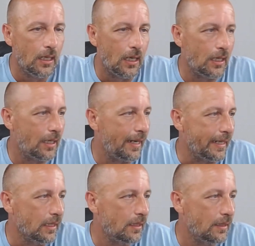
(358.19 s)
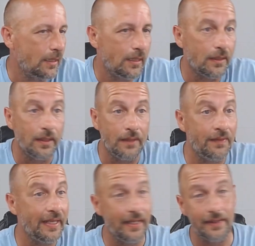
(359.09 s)
all right,
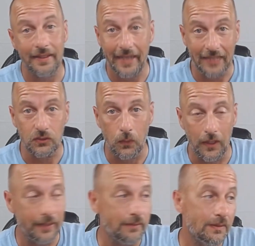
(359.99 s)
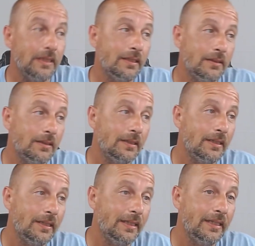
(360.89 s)
and then the next one
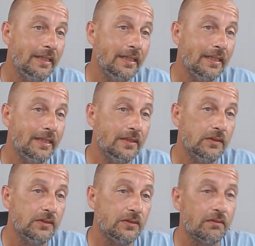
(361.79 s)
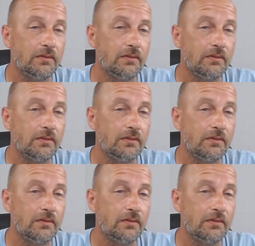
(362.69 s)
is